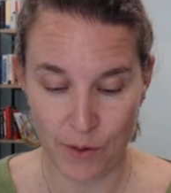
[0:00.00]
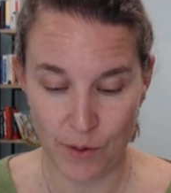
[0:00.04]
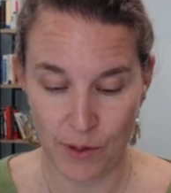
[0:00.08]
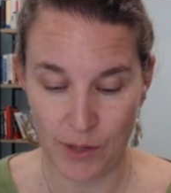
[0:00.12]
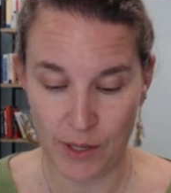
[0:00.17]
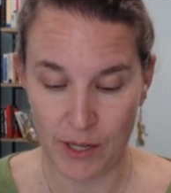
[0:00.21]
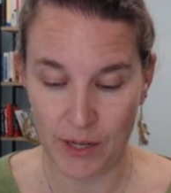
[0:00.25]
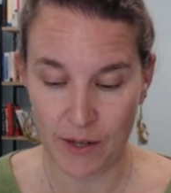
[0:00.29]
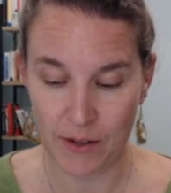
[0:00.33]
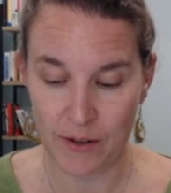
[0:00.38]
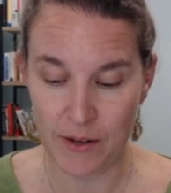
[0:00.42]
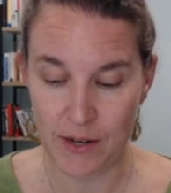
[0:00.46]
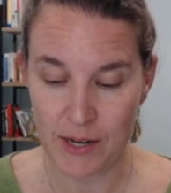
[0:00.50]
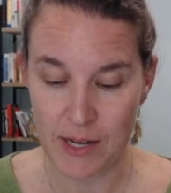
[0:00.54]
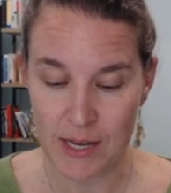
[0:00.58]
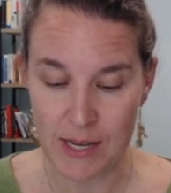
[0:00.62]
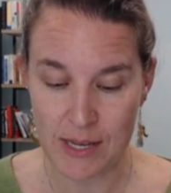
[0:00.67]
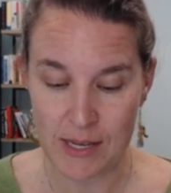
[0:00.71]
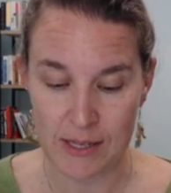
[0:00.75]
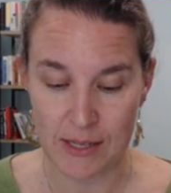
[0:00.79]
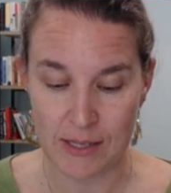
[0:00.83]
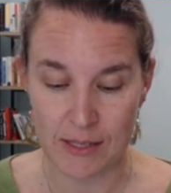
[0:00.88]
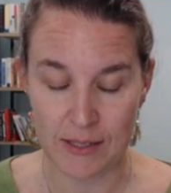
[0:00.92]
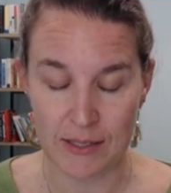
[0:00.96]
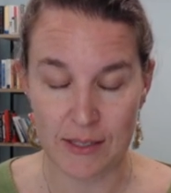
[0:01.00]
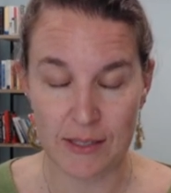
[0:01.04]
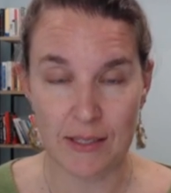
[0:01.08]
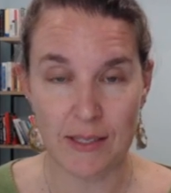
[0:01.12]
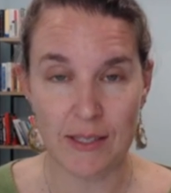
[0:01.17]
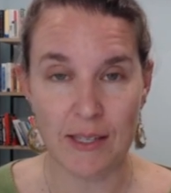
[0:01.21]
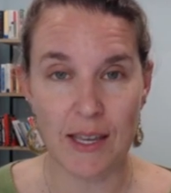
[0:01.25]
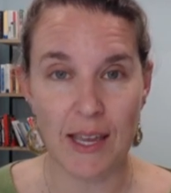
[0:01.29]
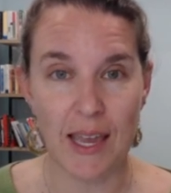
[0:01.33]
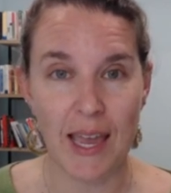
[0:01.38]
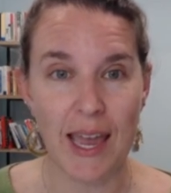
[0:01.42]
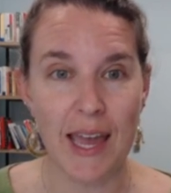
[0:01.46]
Here it
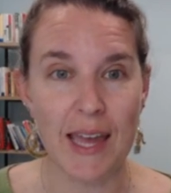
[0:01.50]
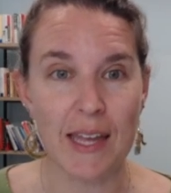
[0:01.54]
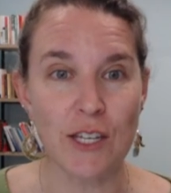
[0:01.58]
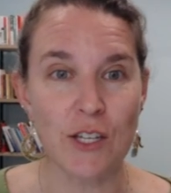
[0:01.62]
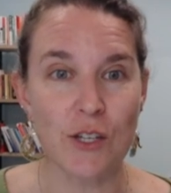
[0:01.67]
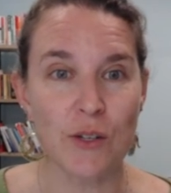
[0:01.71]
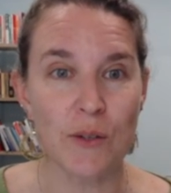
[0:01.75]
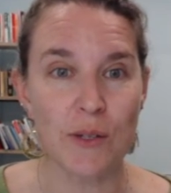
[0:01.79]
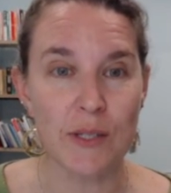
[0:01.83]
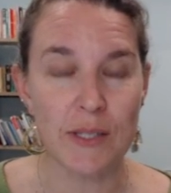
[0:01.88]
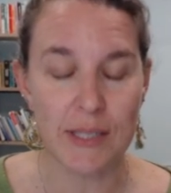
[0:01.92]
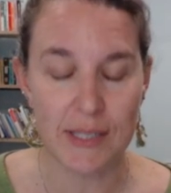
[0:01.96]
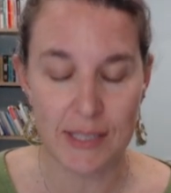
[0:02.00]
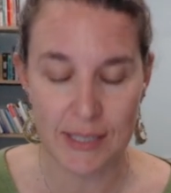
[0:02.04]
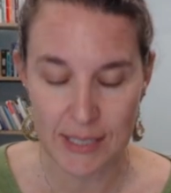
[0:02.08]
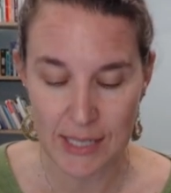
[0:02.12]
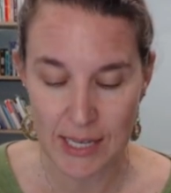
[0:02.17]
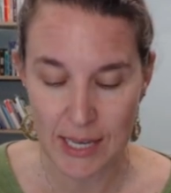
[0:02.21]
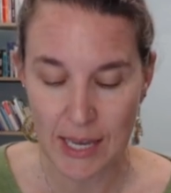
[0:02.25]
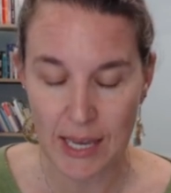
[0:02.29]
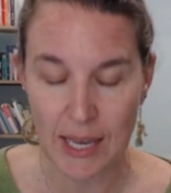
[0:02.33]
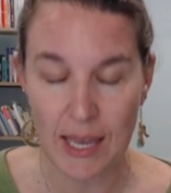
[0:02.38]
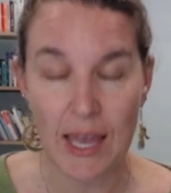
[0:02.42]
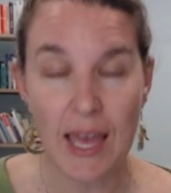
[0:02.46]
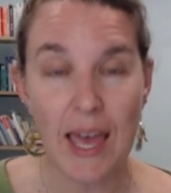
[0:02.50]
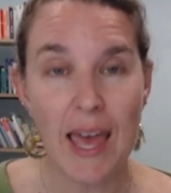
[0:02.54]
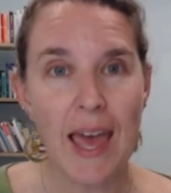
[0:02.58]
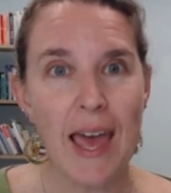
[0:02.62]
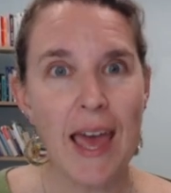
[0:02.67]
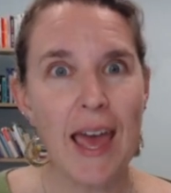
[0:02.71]
is. And you can see